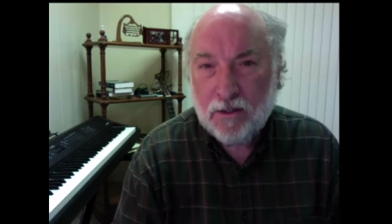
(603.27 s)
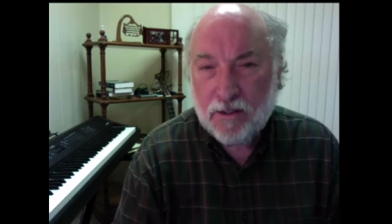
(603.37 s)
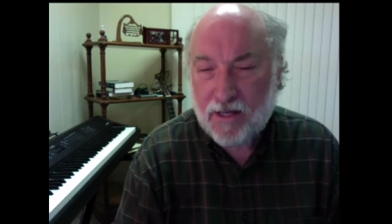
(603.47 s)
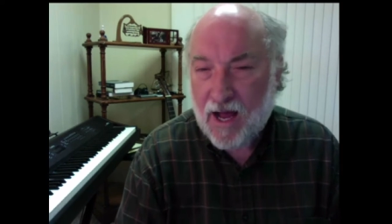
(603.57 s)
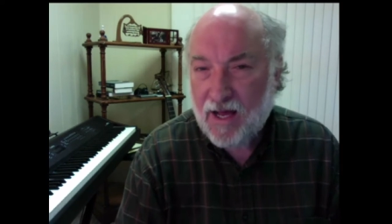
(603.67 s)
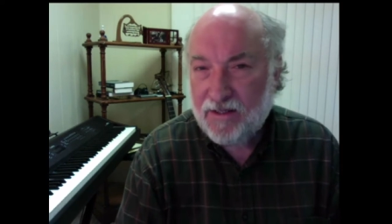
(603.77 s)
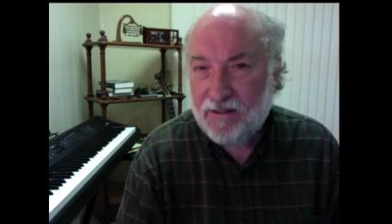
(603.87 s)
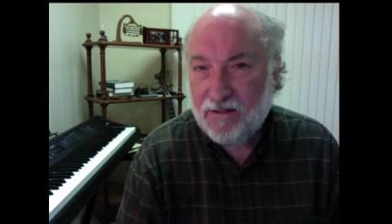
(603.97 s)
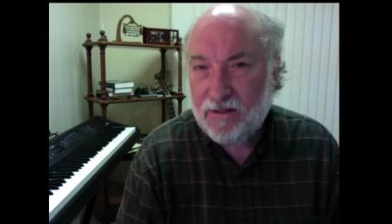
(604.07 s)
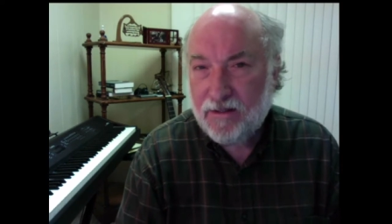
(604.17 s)
God
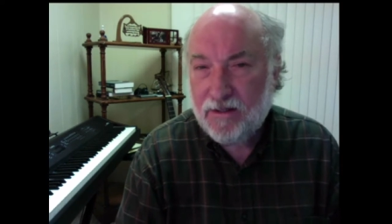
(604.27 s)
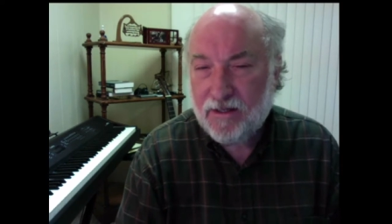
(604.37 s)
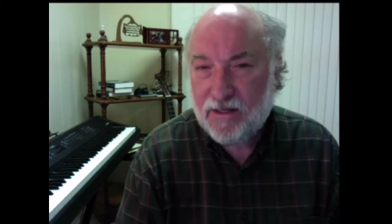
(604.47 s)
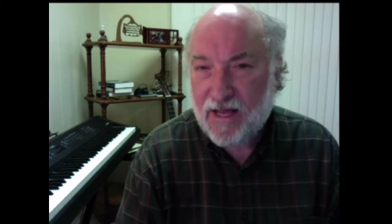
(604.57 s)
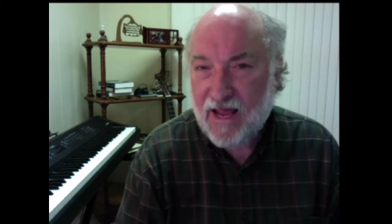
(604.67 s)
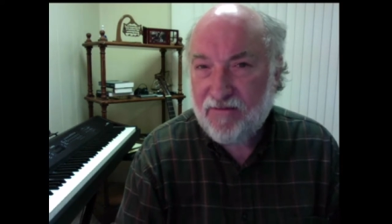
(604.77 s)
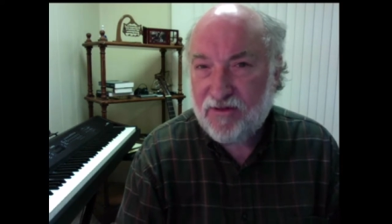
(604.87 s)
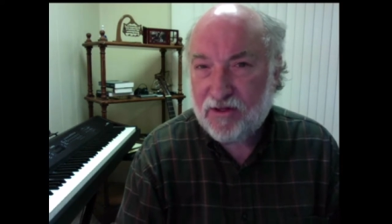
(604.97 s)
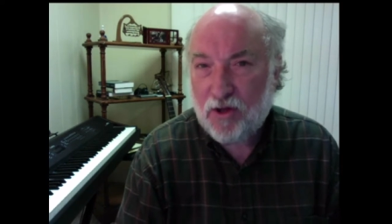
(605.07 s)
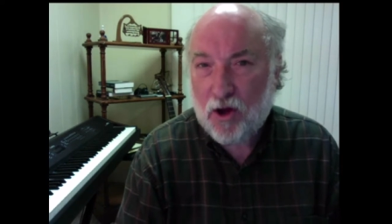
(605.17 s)
gave
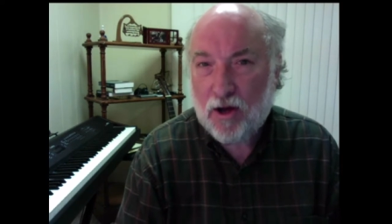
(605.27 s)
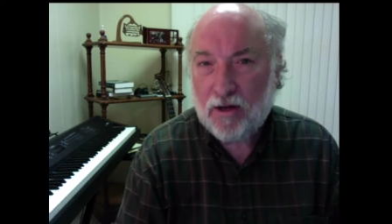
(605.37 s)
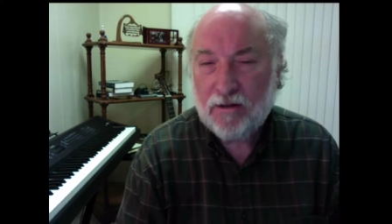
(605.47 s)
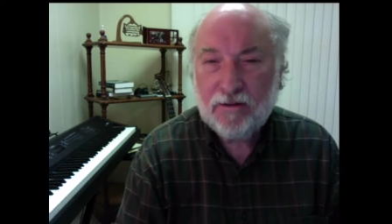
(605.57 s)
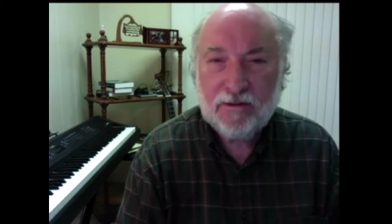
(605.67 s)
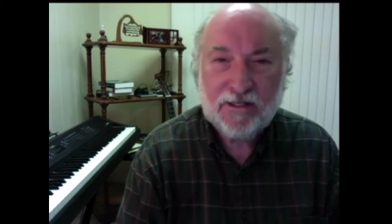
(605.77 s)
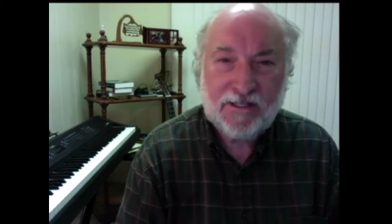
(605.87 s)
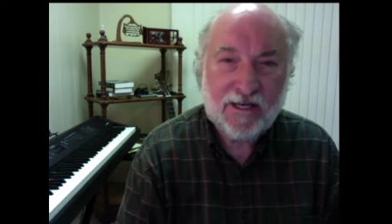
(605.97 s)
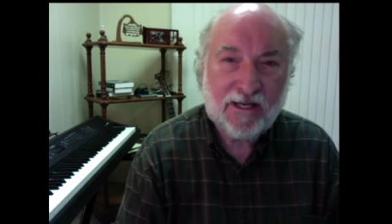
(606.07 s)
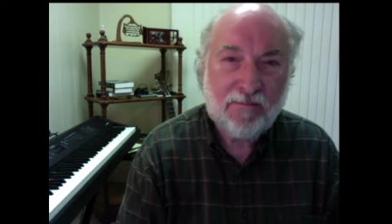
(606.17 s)
the law, the
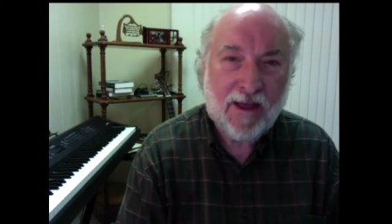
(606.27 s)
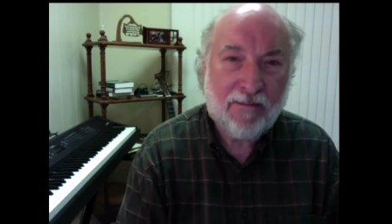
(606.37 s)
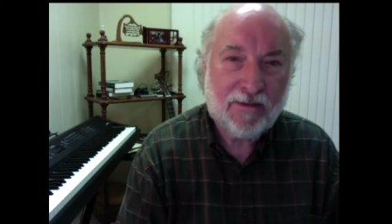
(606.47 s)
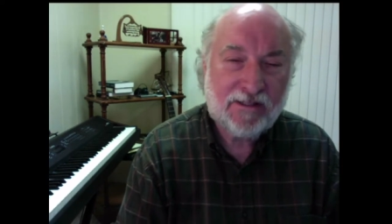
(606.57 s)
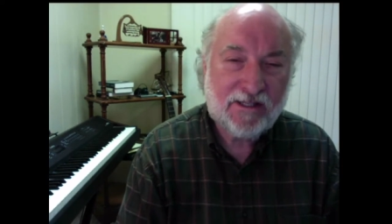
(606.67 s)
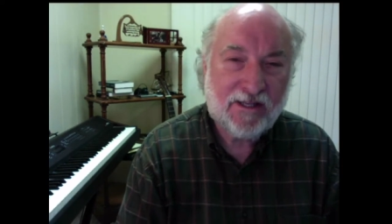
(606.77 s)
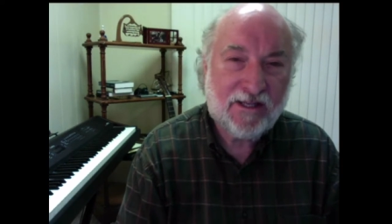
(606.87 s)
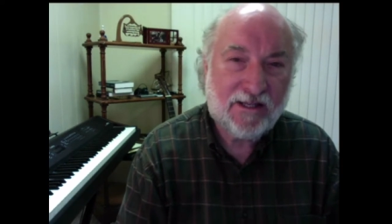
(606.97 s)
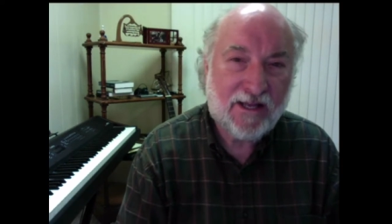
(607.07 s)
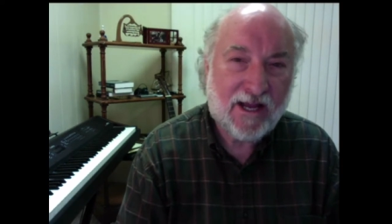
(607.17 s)
Ten Commandments, and
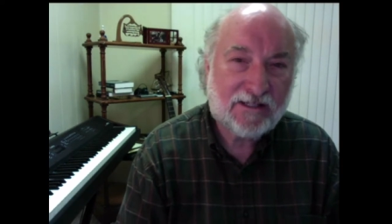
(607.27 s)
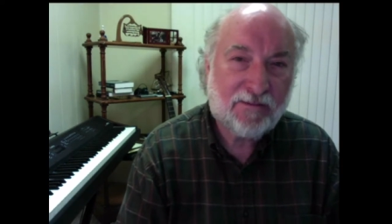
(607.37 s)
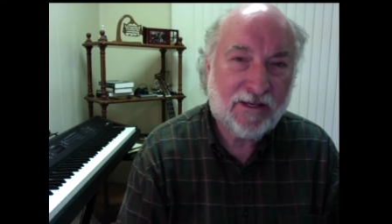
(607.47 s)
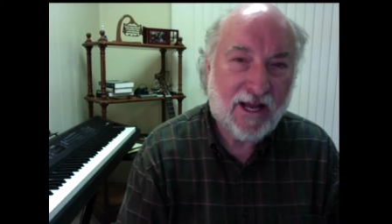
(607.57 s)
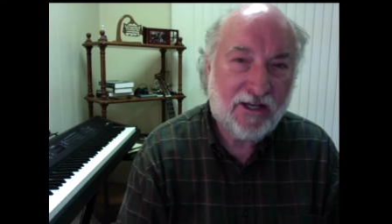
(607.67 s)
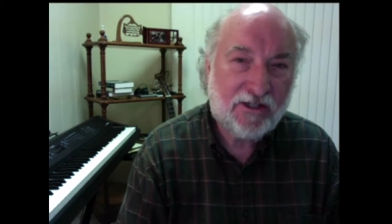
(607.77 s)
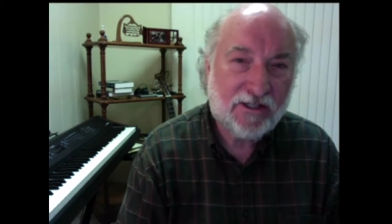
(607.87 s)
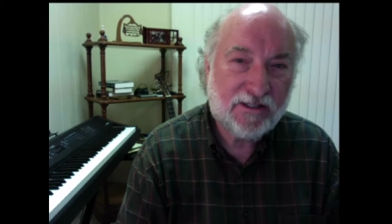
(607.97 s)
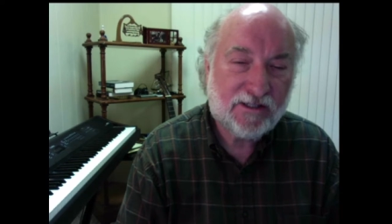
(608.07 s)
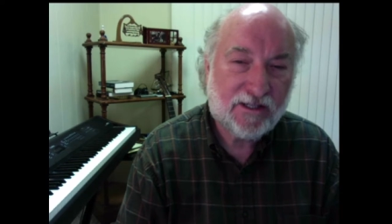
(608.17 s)
then
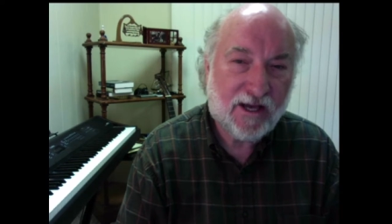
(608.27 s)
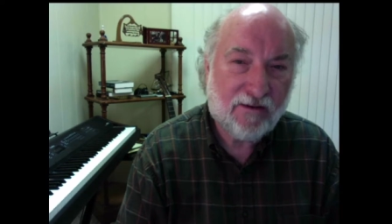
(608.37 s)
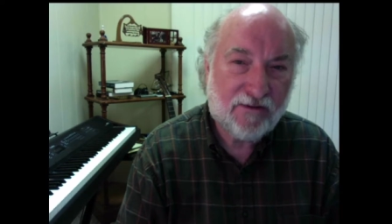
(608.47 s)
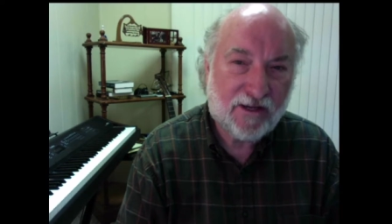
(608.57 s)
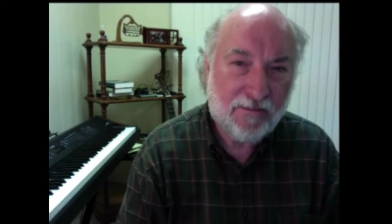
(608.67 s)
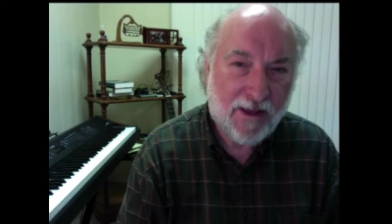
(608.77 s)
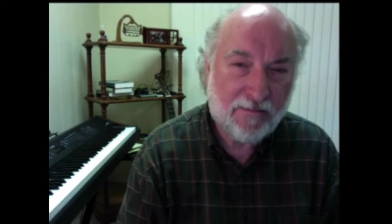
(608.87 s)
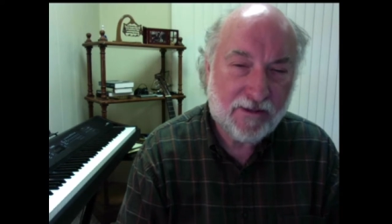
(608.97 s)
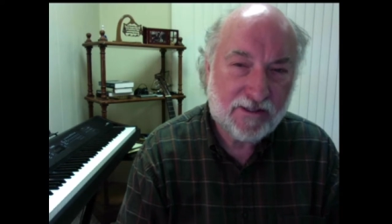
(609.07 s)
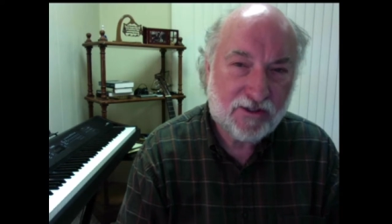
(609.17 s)
explanations of the
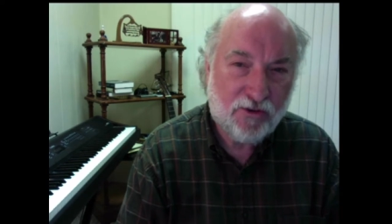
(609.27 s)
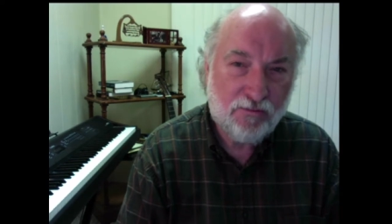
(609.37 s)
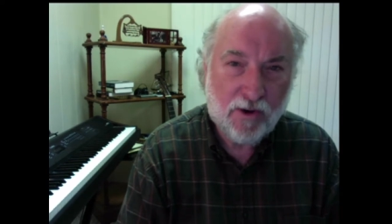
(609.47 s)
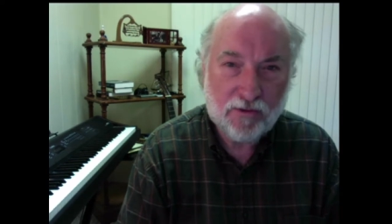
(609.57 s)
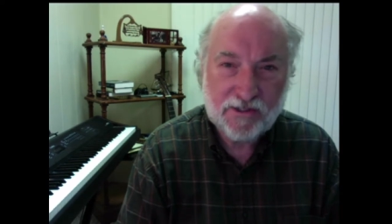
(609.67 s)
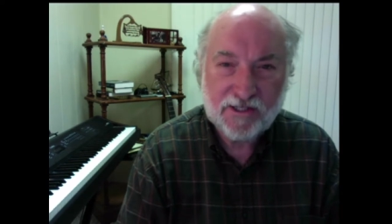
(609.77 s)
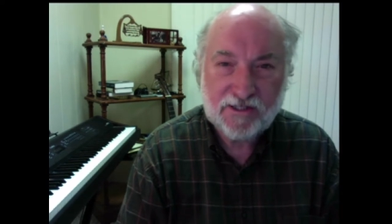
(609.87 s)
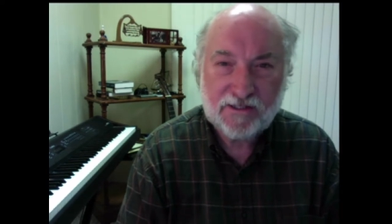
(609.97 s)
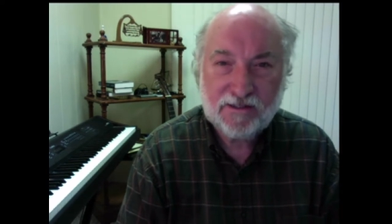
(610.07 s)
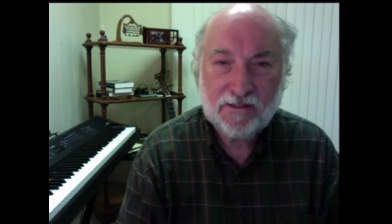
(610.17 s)
commandments to
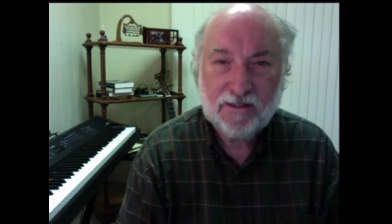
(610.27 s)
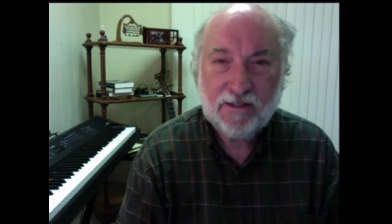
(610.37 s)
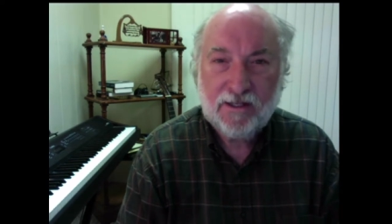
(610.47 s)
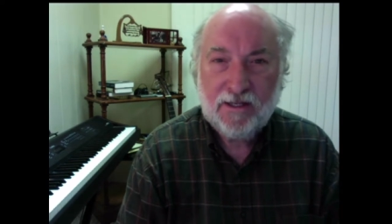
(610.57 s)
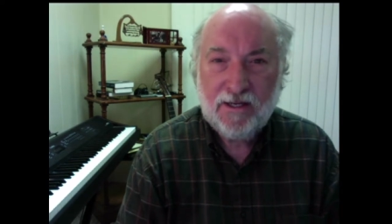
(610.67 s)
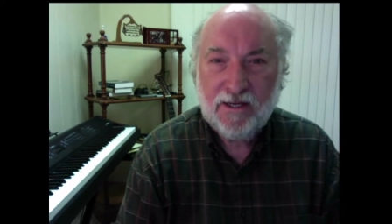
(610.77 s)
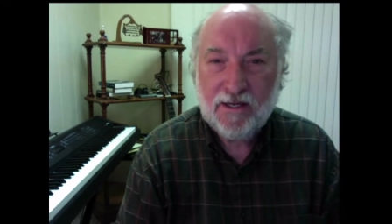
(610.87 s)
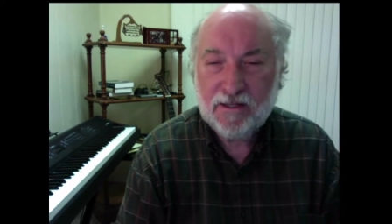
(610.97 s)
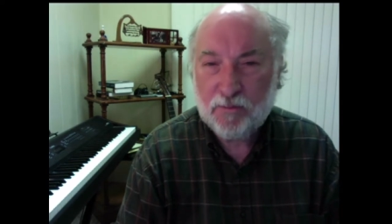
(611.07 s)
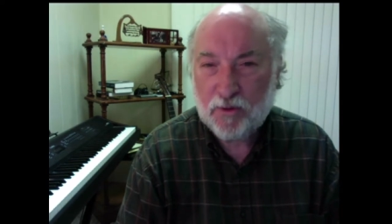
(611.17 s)
Moses
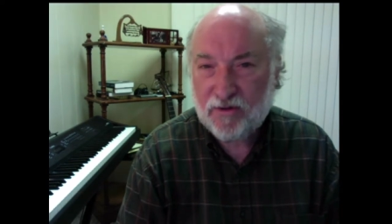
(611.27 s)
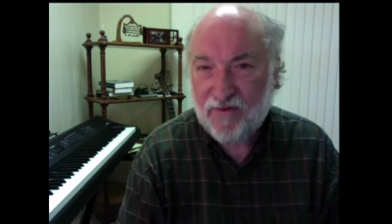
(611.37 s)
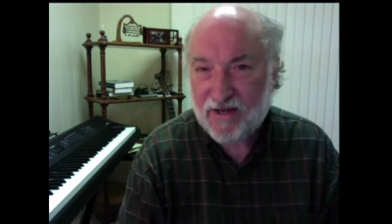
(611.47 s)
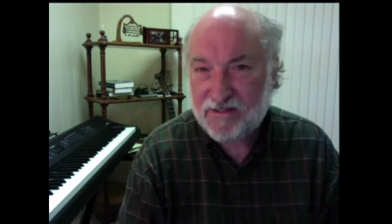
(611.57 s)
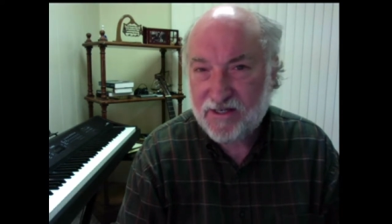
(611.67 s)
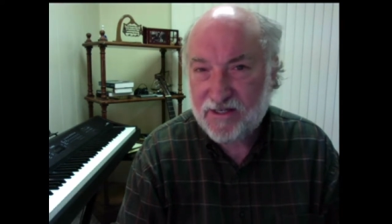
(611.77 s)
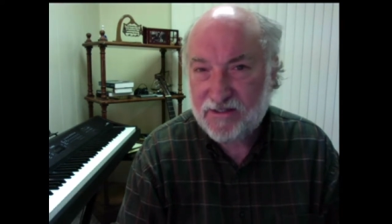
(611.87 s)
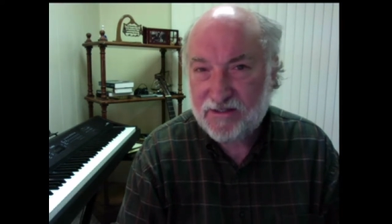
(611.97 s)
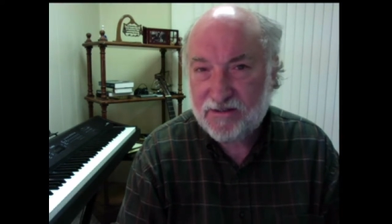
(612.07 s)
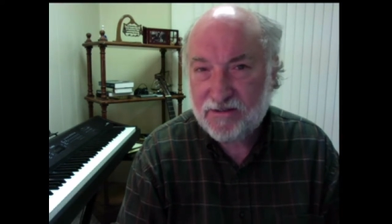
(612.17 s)
in the book of
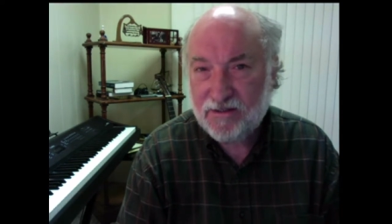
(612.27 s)
Exodus.